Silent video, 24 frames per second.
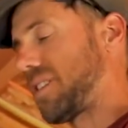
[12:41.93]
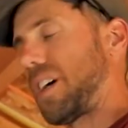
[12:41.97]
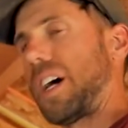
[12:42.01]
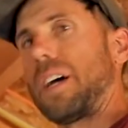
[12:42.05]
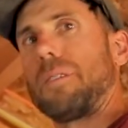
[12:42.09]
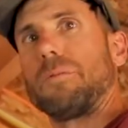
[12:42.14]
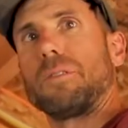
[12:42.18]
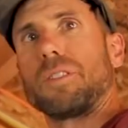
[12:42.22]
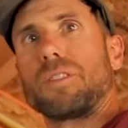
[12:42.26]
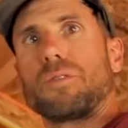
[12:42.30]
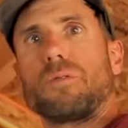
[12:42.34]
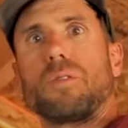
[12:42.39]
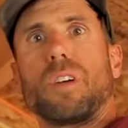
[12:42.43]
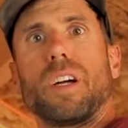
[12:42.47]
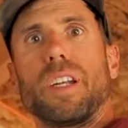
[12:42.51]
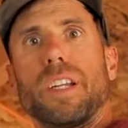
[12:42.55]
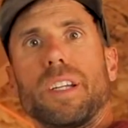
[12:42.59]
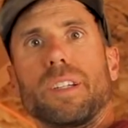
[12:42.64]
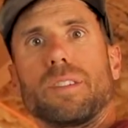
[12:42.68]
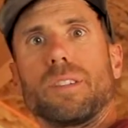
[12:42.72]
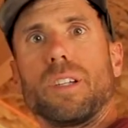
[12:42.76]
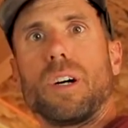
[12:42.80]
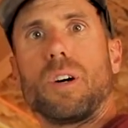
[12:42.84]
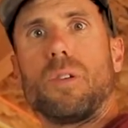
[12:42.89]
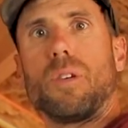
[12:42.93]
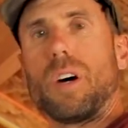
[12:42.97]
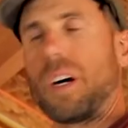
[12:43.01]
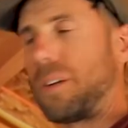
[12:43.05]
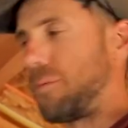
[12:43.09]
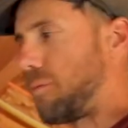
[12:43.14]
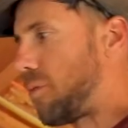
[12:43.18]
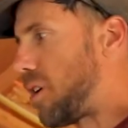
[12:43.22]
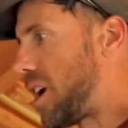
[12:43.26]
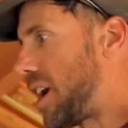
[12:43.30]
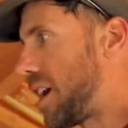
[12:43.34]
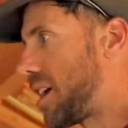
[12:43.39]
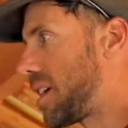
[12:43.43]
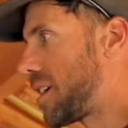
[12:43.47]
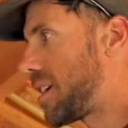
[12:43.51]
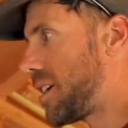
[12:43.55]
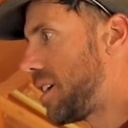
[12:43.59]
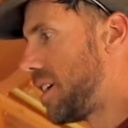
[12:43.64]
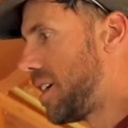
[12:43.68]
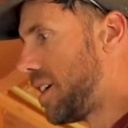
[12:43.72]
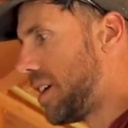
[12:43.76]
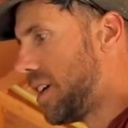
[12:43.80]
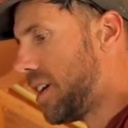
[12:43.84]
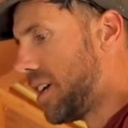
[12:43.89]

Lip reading: I was running low on wire,